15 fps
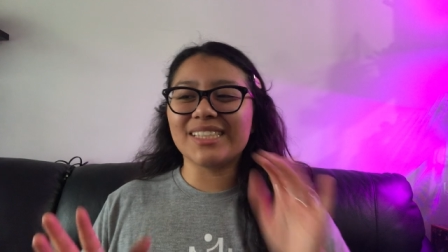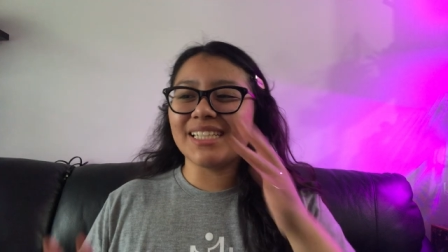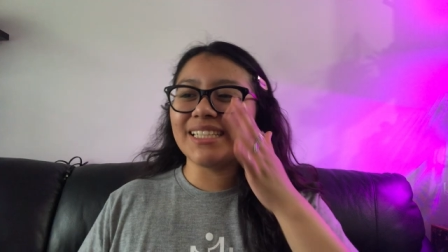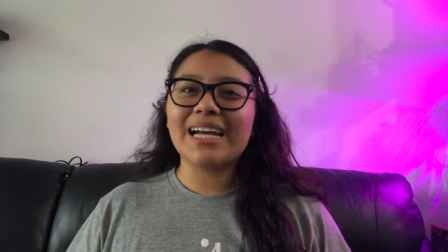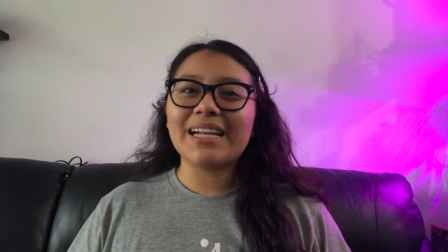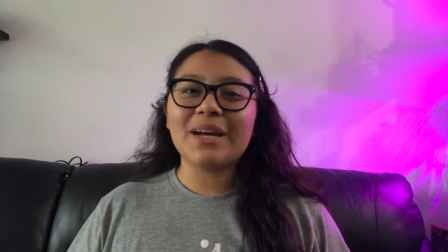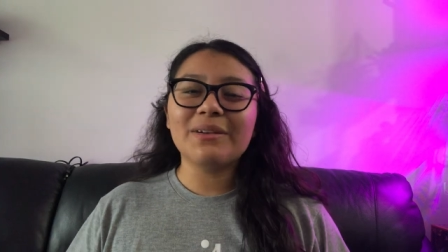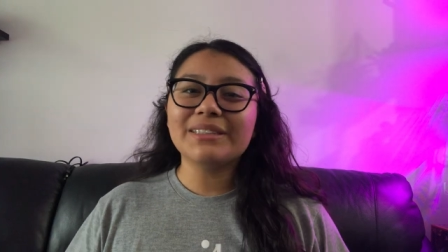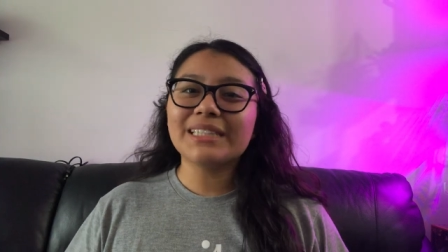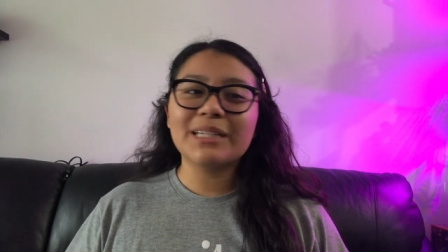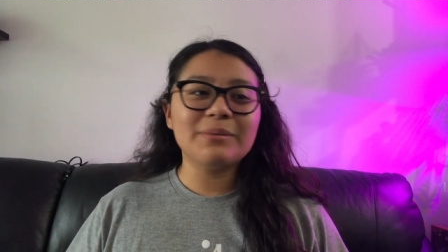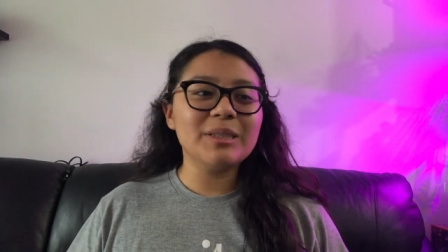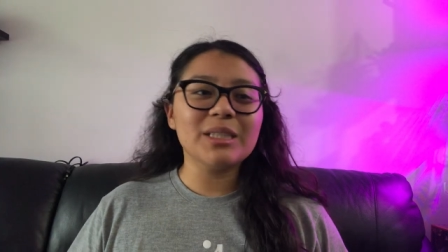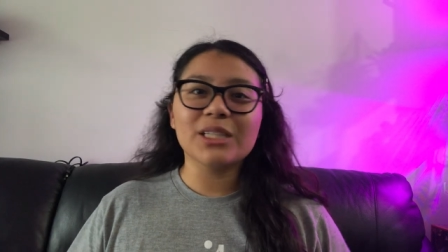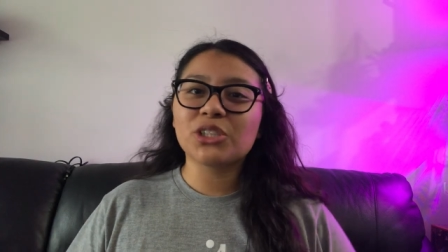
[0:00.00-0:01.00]
it. And now he's gonna
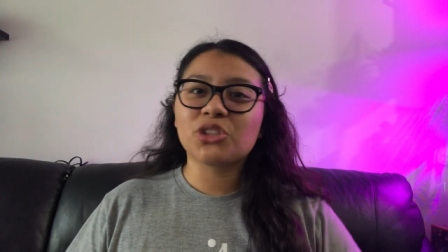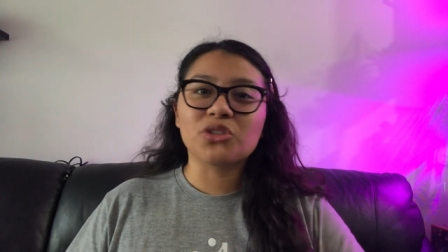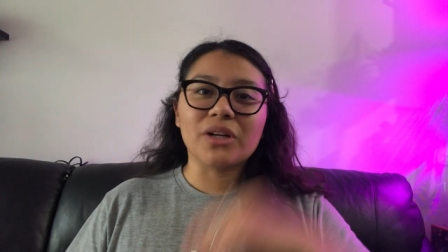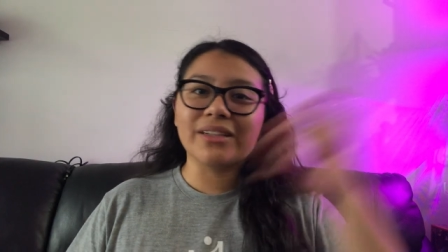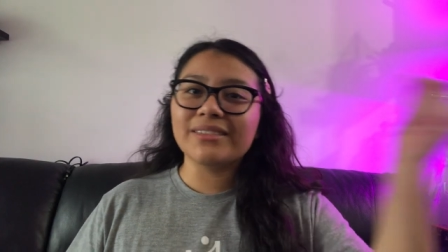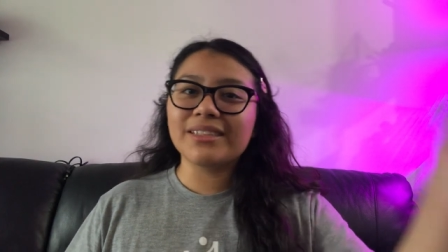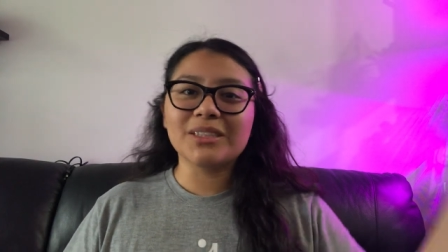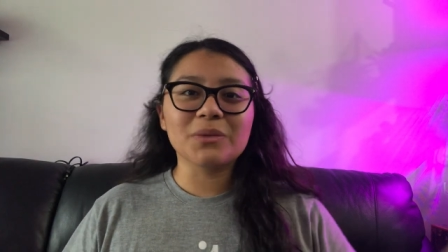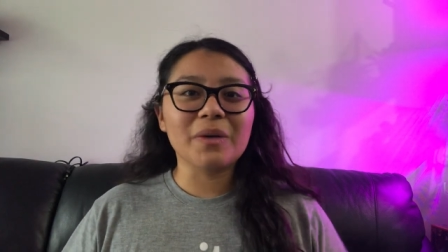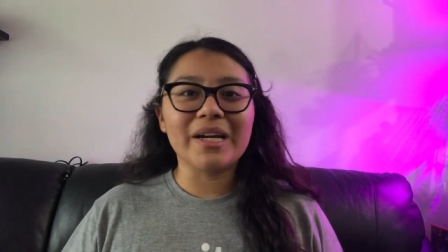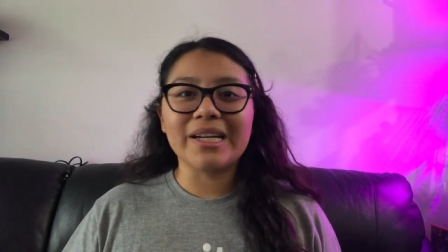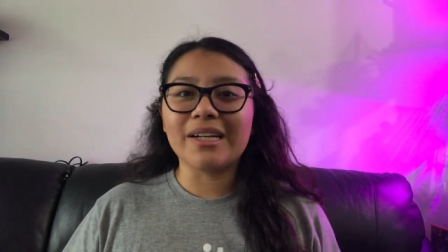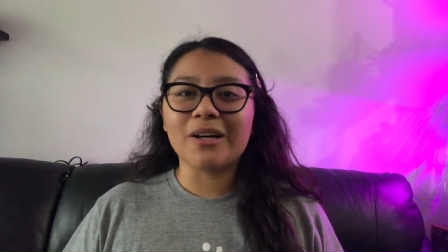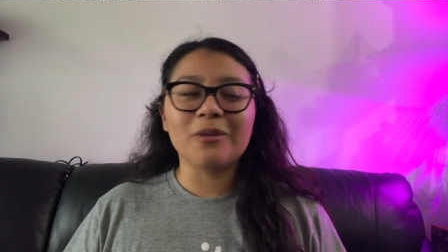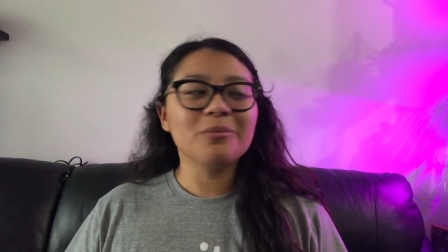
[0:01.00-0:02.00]
be like strutting his way,
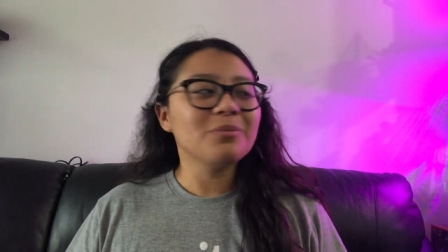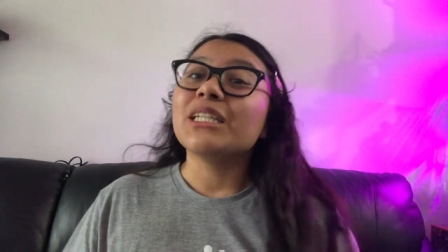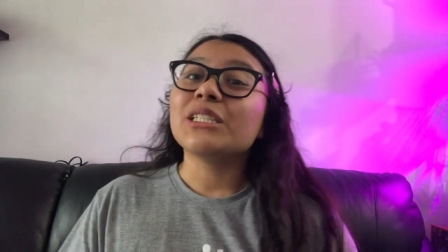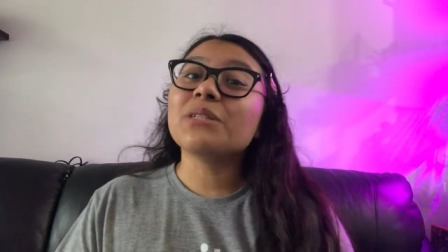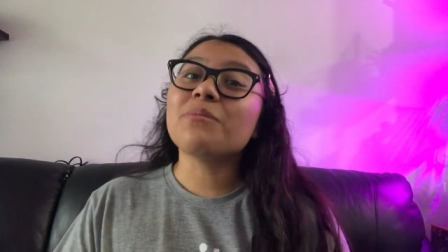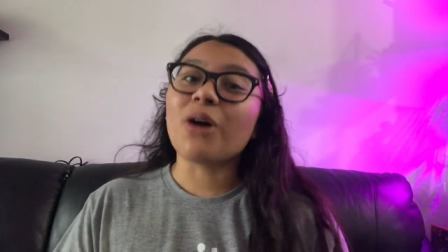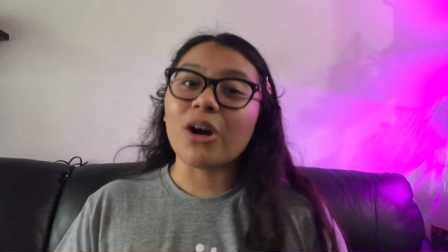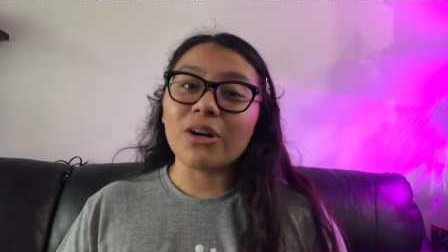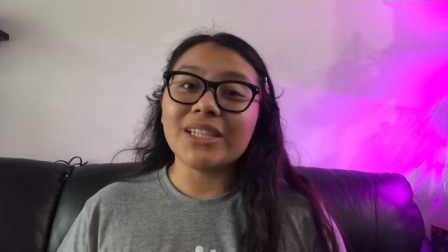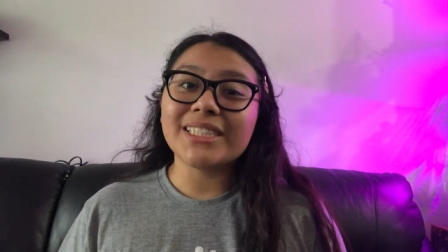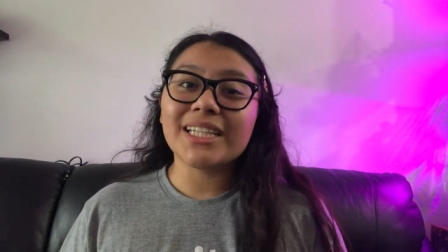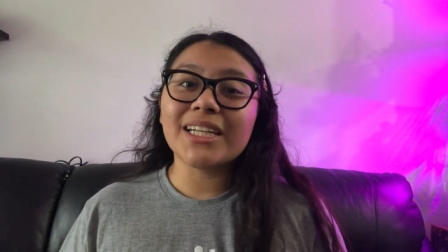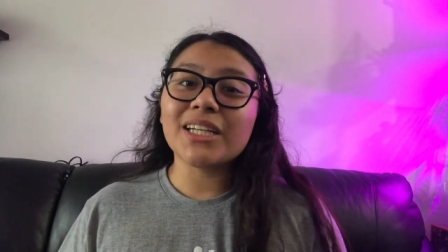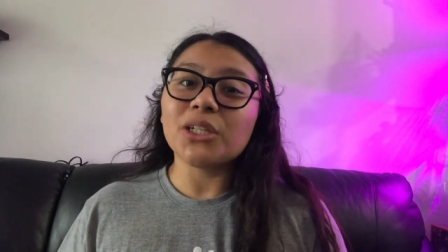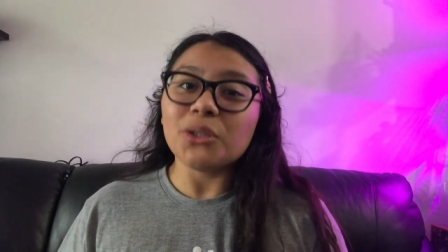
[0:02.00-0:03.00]
you know. Tomorrow he's
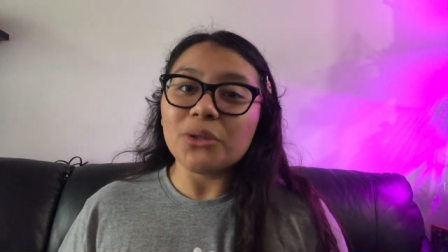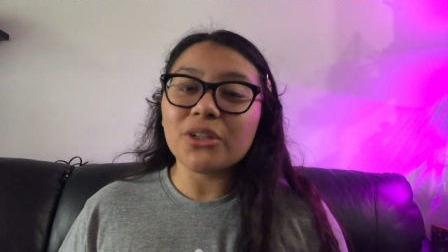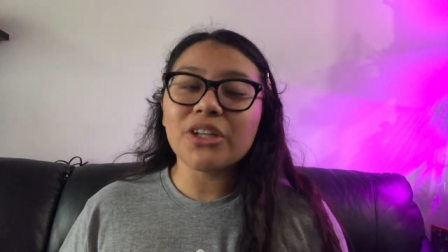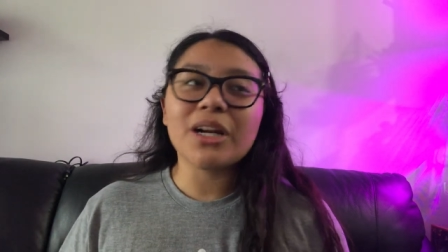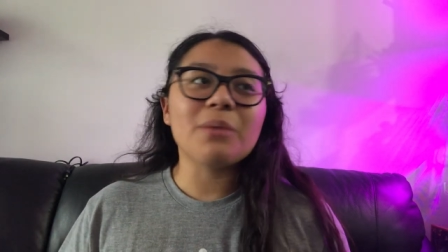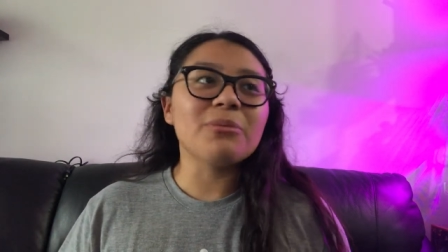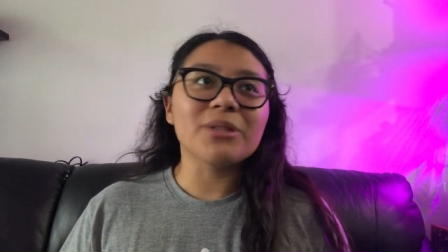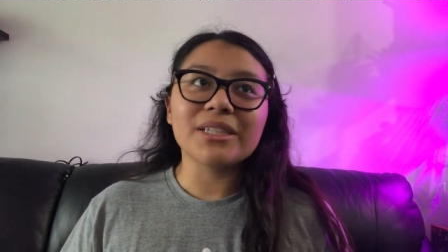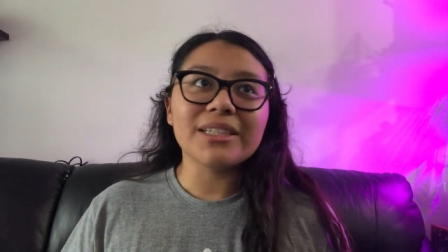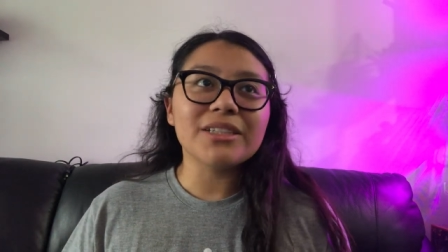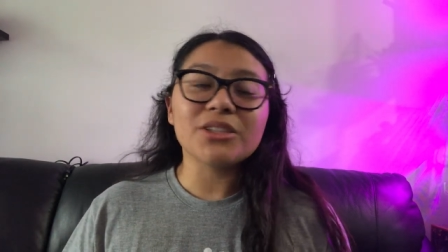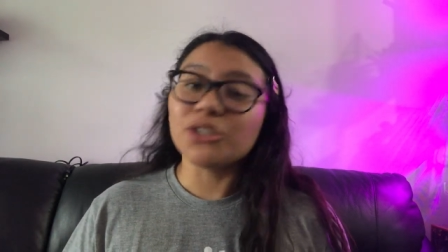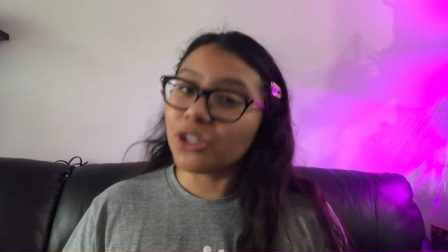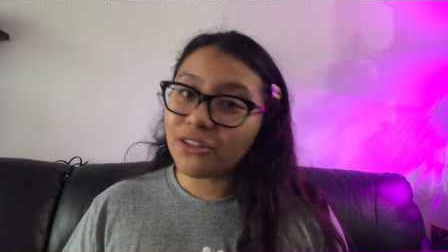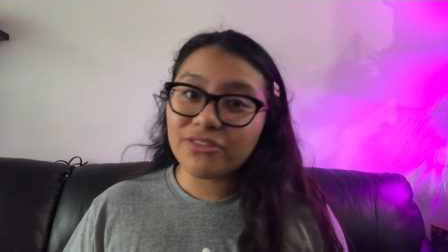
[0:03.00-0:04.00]
gonna get neutered. I'm really
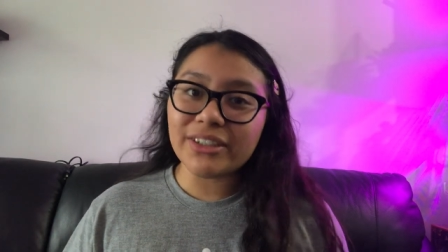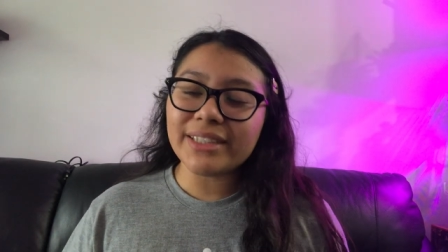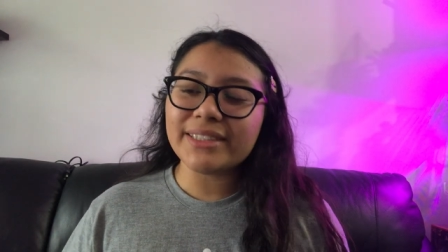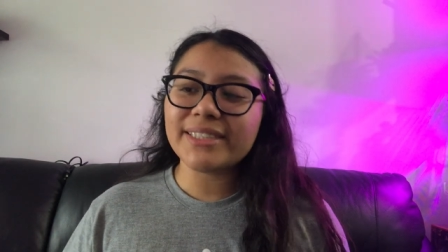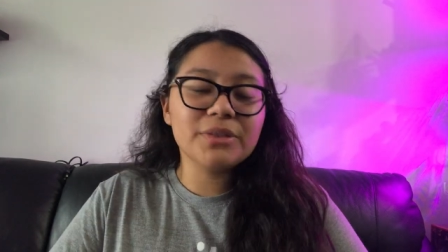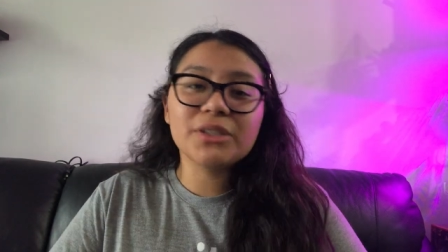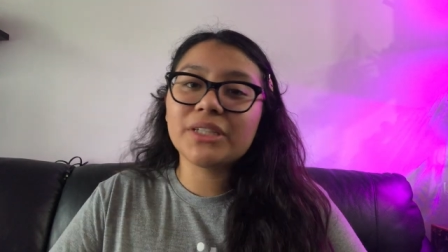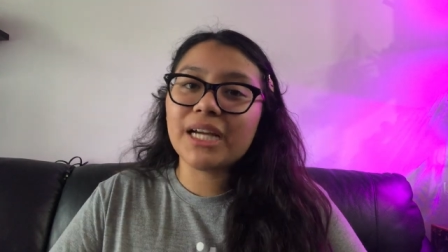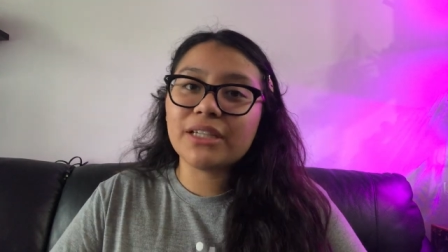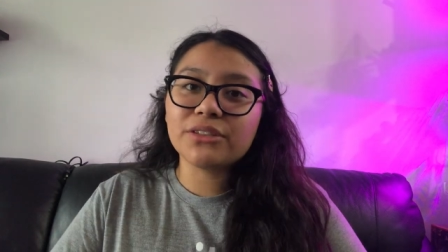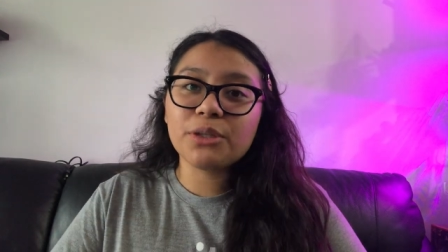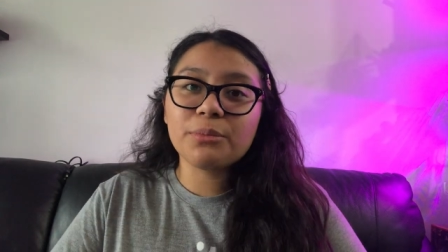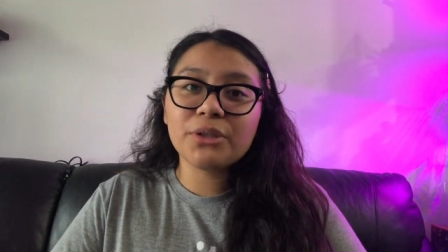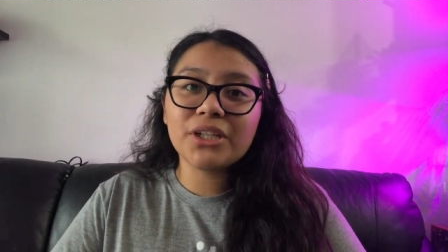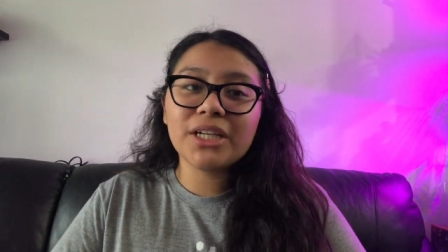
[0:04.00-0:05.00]
nervous. So yeah,
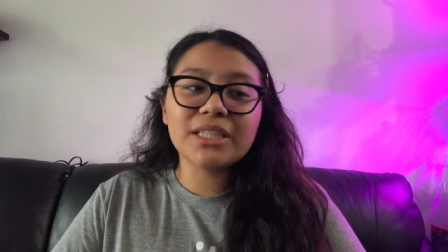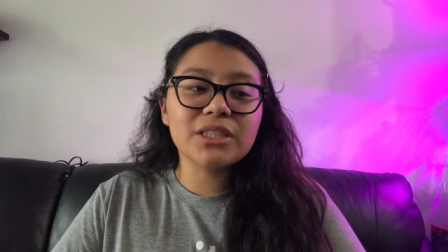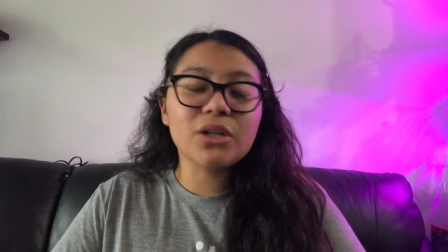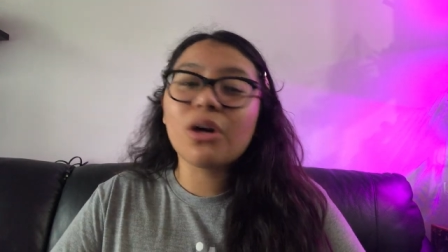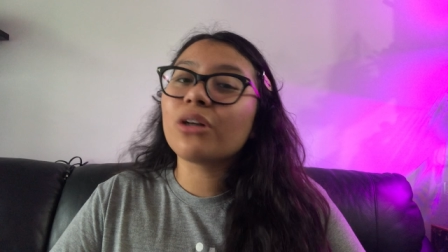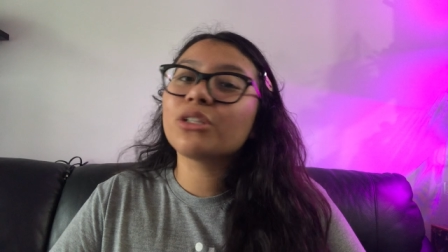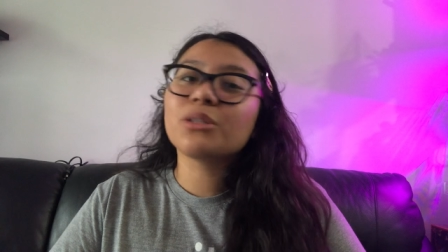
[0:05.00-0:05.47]
so I'll bring you guys along